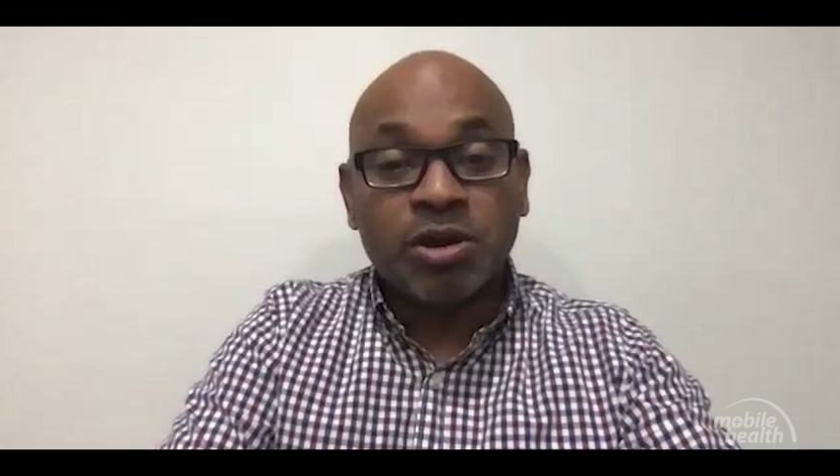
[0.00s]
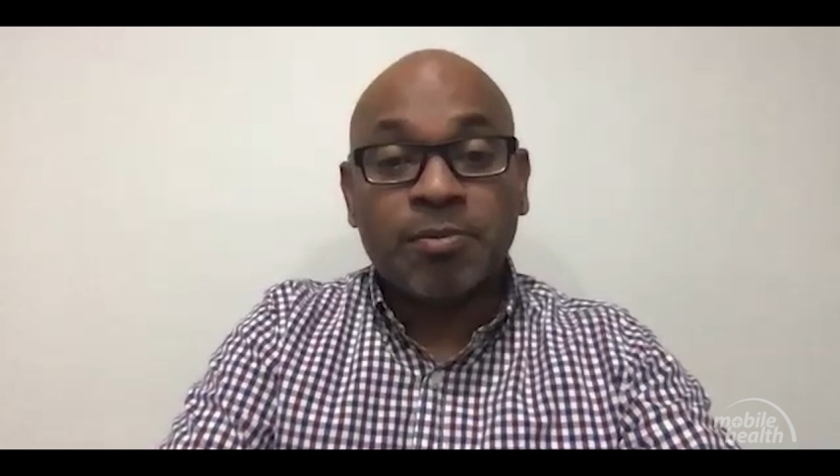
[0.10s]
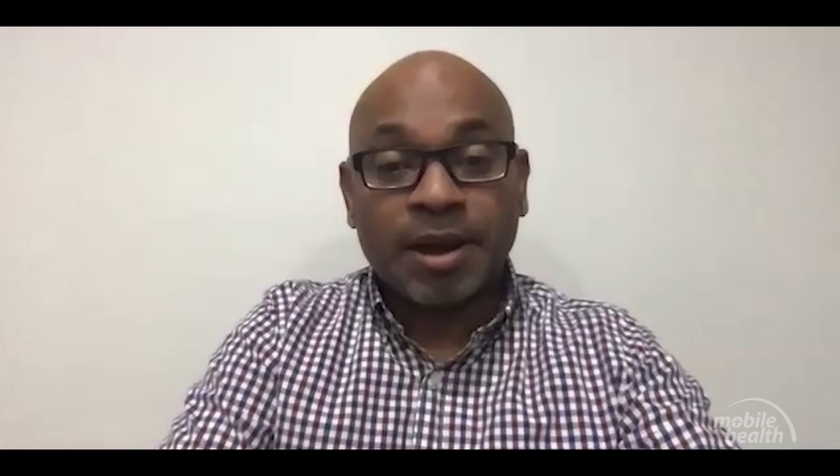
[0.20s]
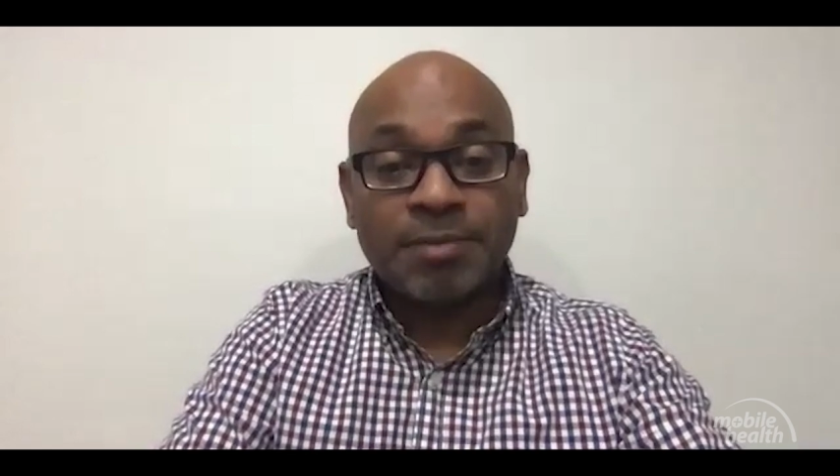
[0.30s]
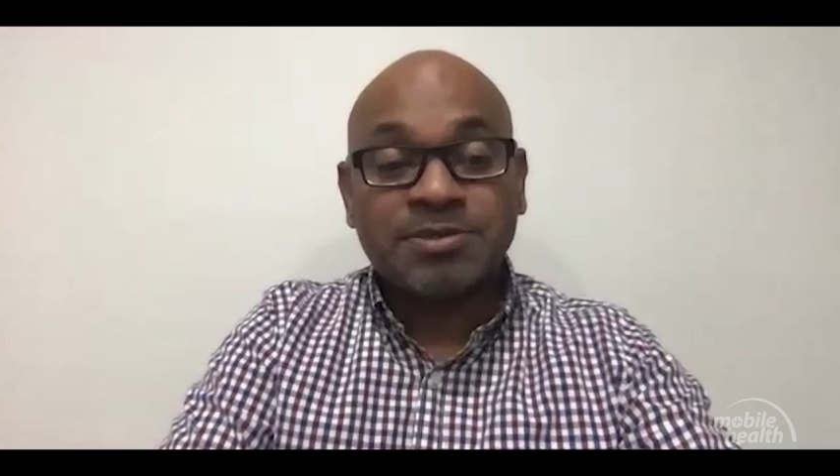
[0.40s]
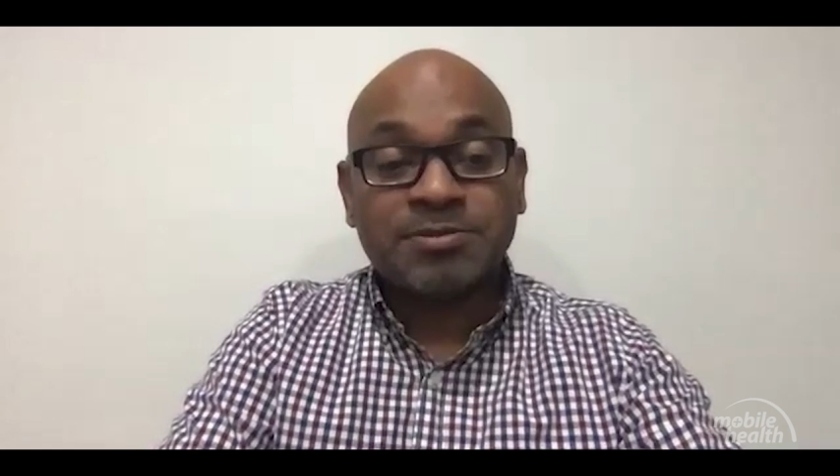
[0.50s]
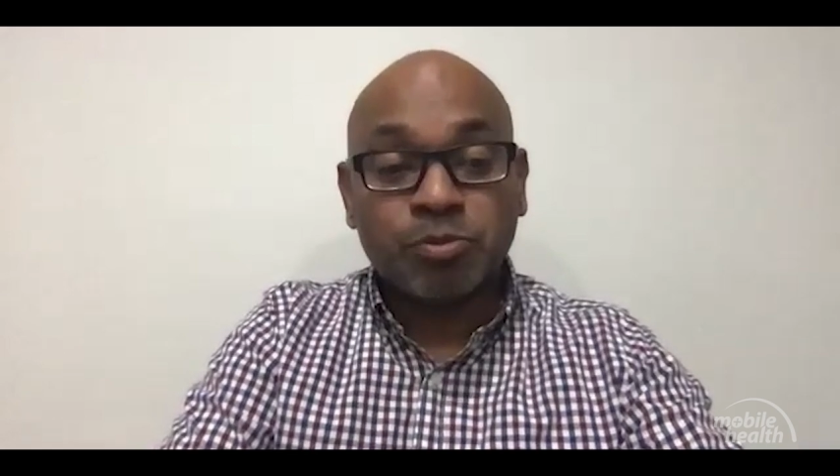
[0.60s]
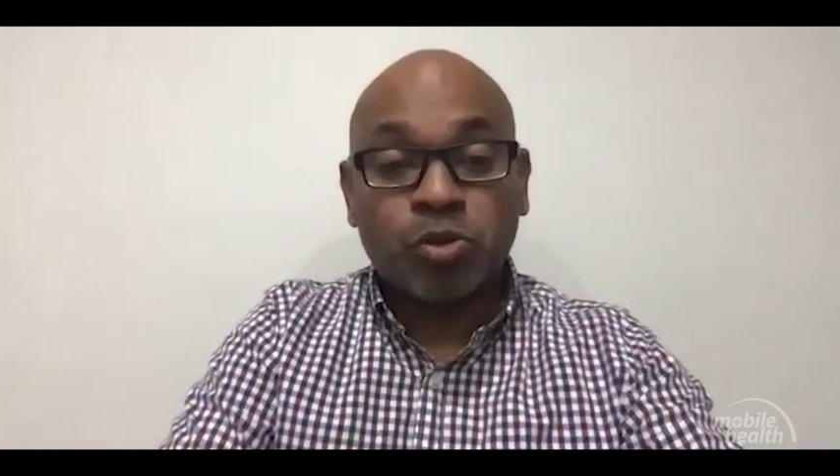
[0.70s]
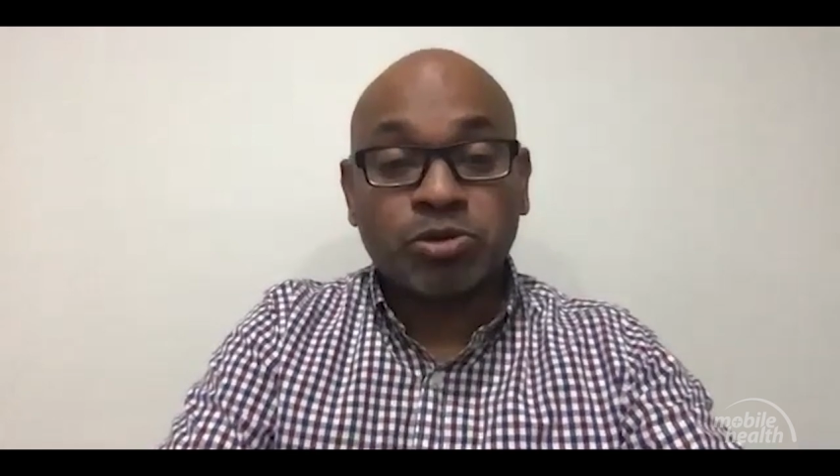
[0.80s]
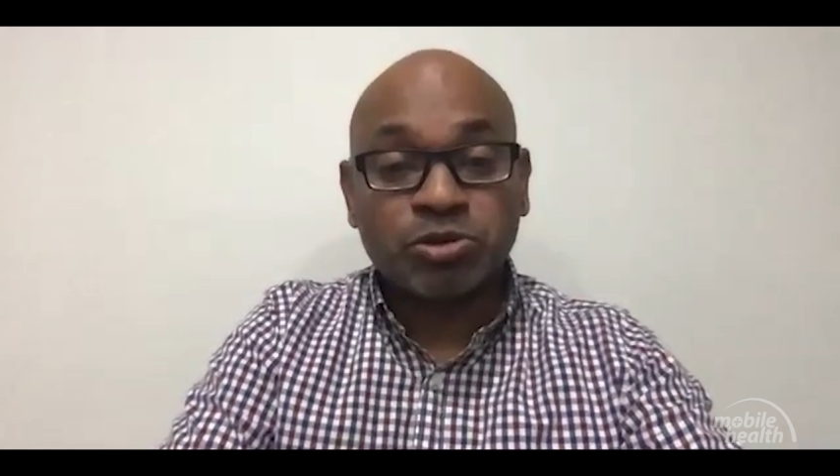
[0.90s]
perhaps
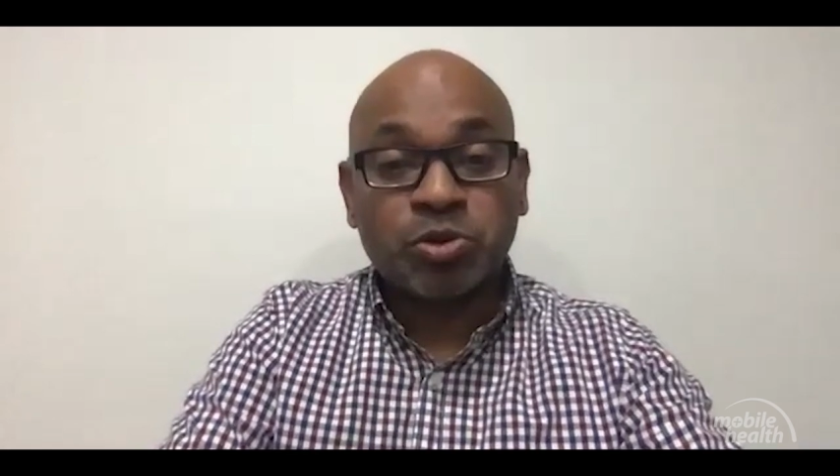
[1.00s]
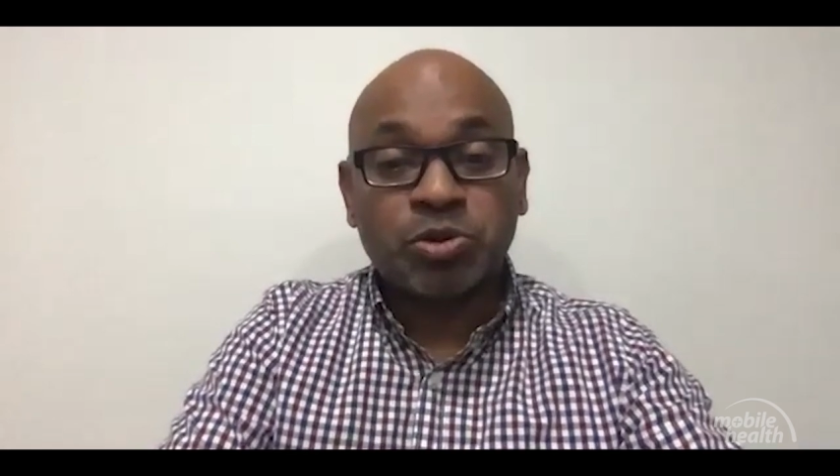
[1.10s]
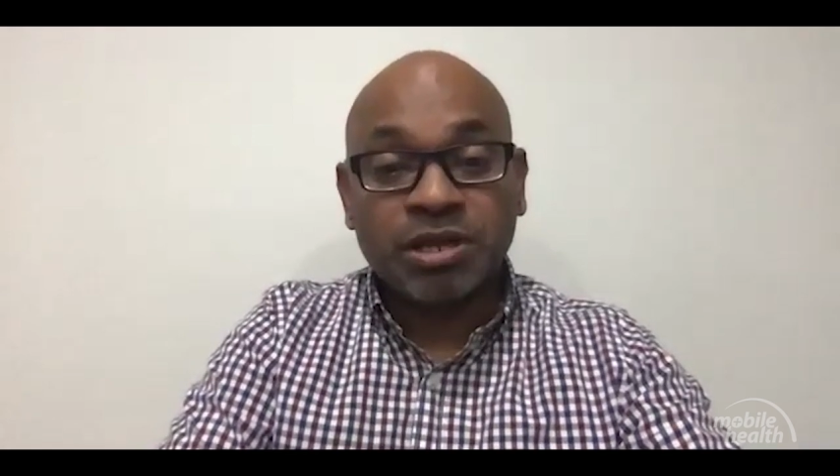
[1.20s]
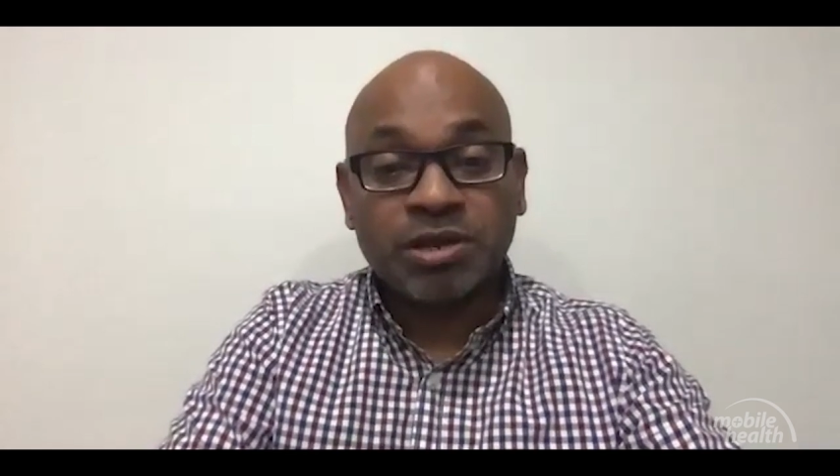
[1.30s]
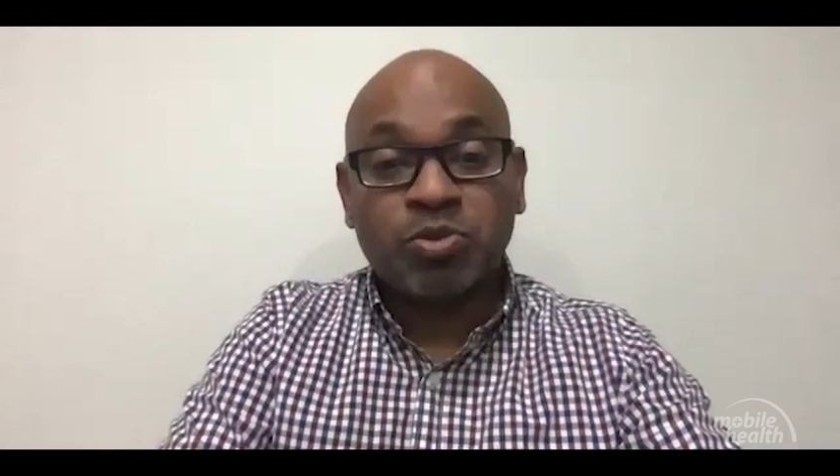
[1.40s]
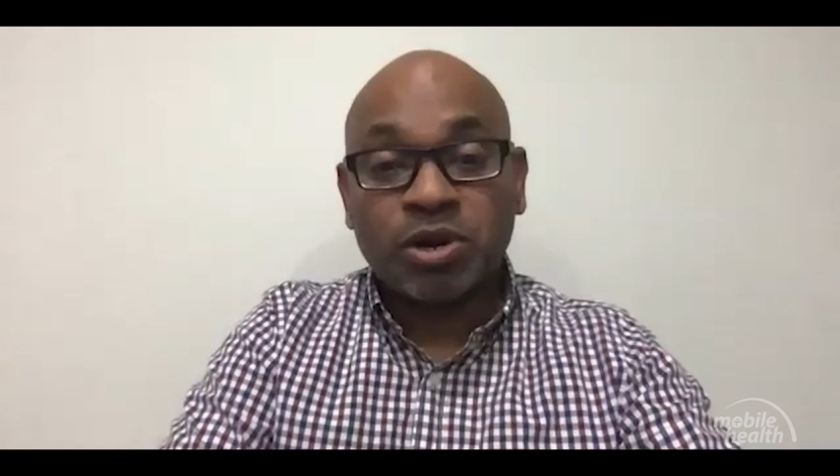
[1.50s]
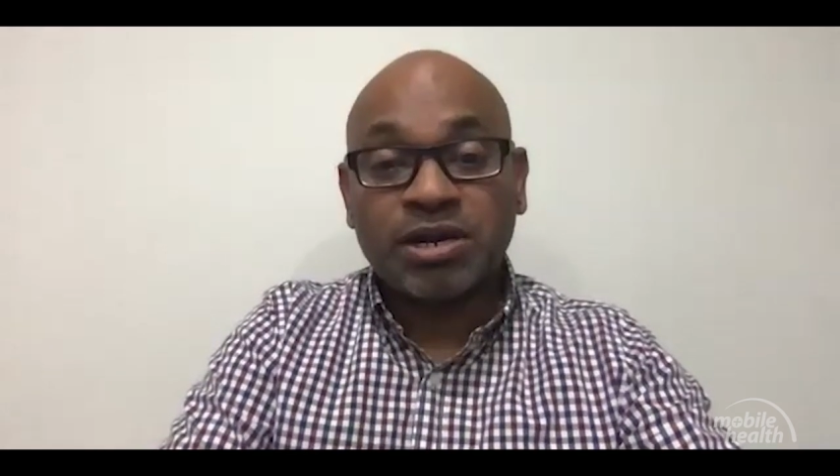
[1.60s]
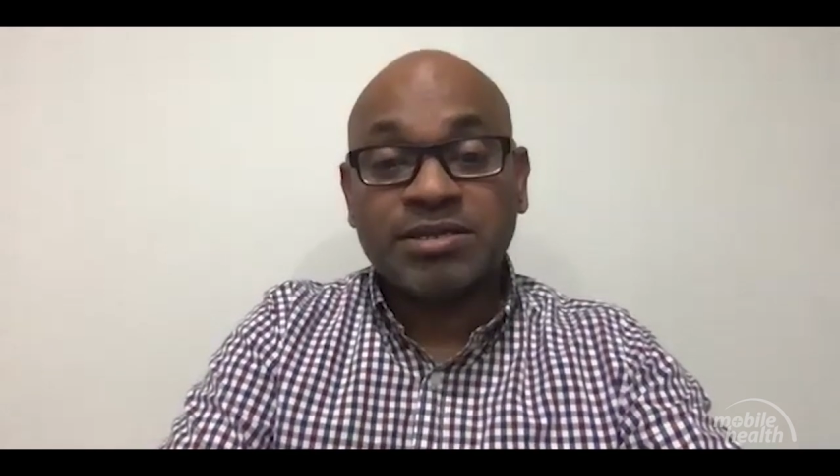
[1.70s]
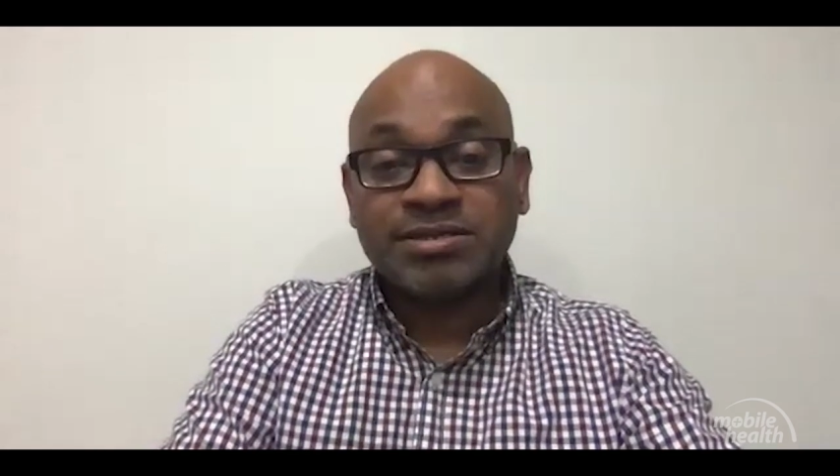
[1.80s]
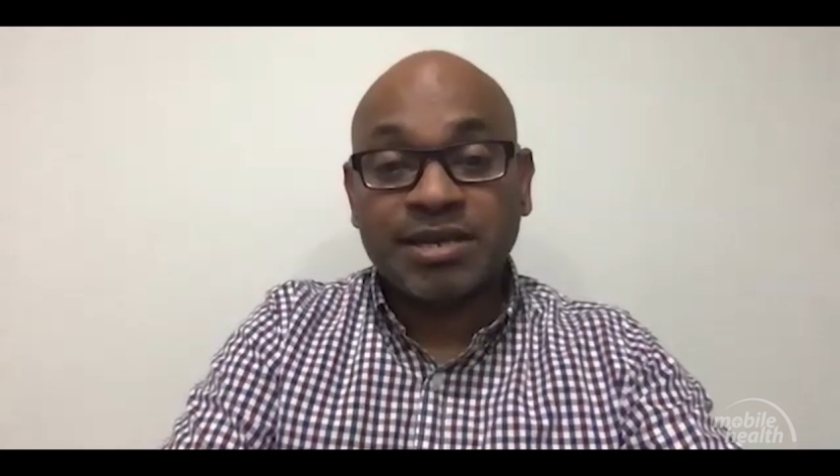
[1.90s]
more so than what has